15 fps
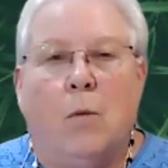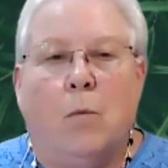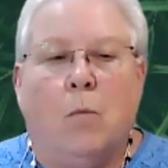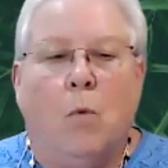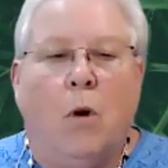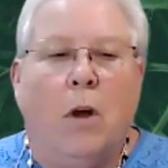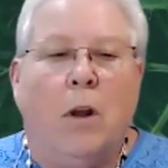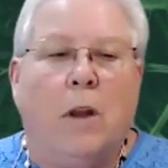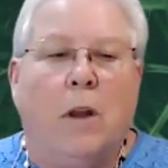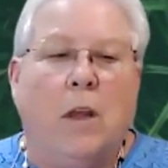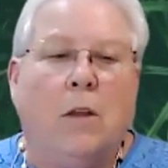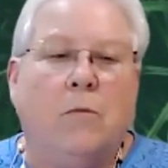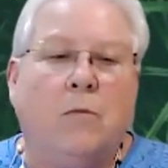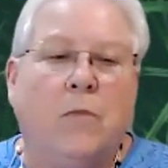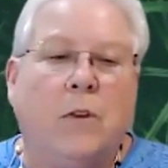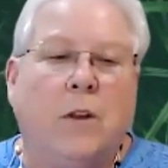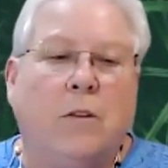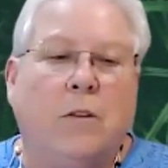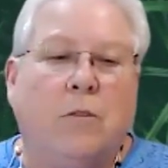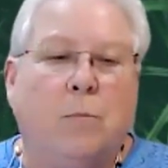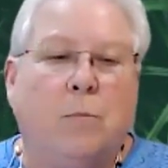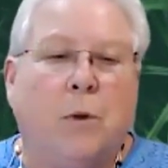one
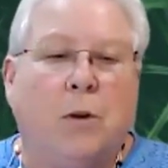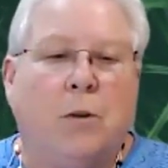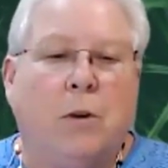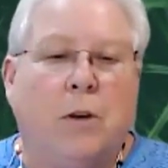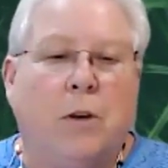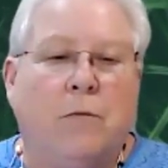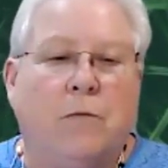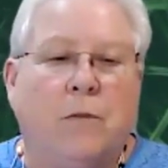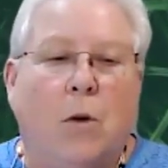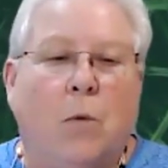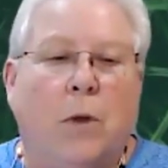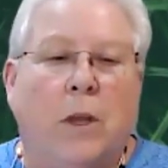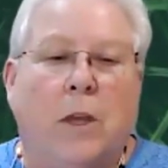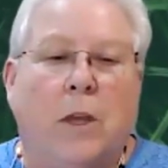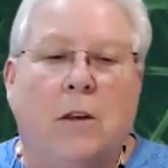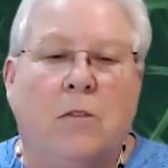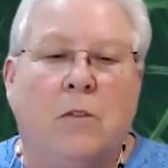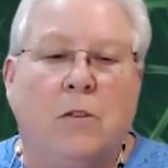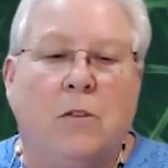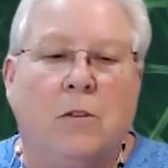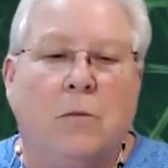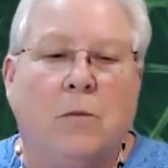infinite spirit flowing
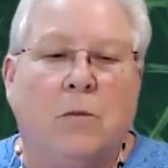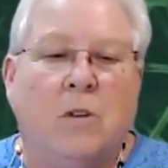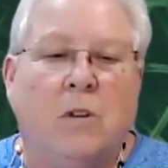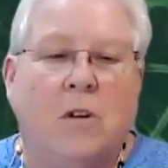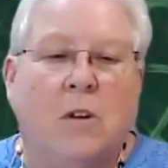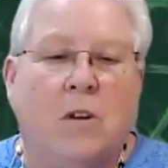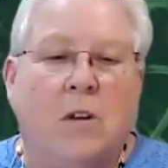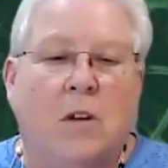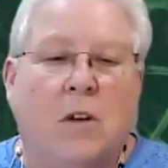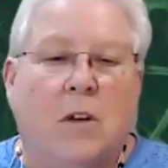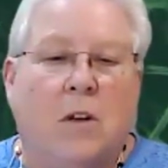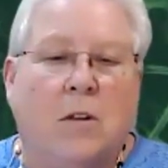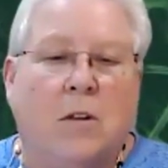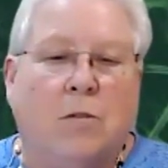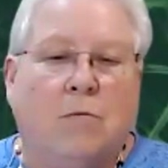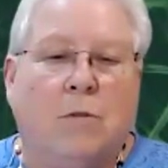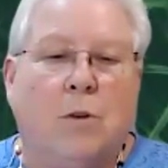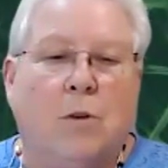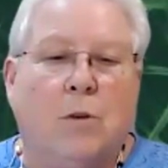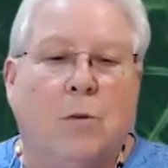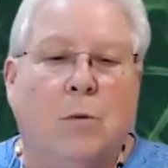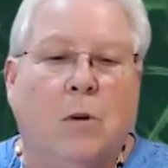into,
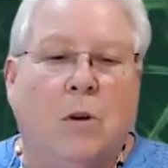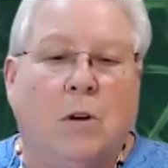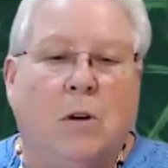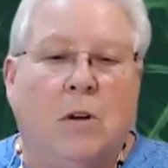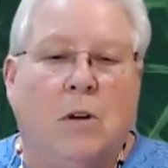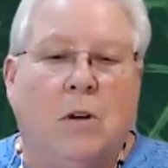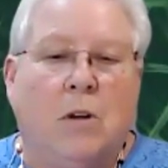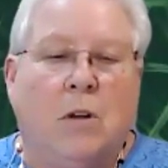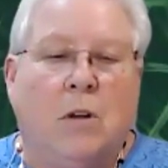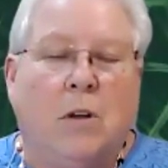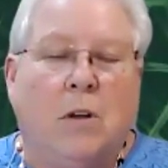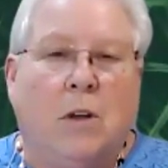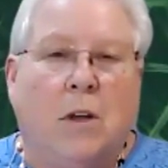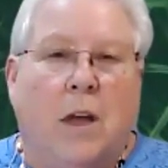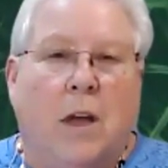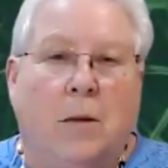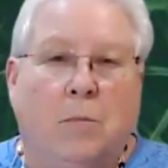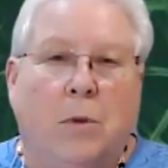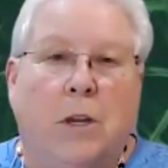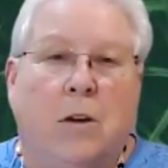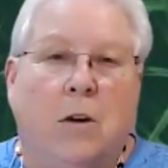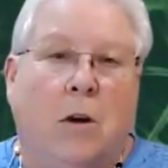through, and
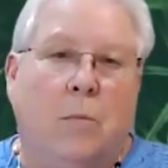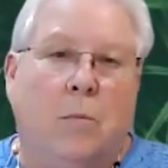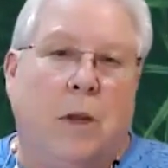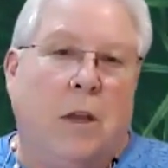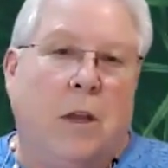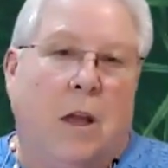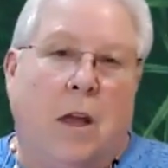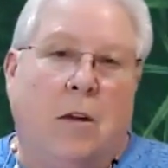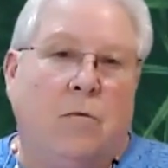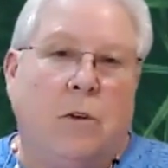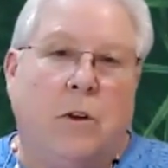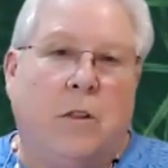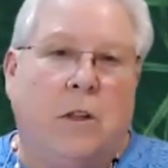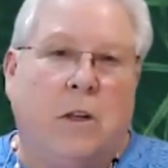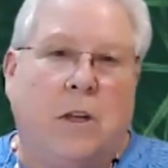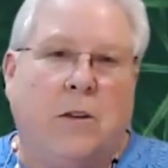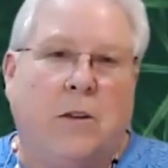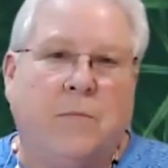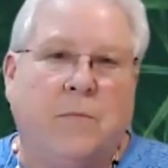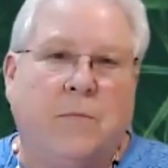becoming everything.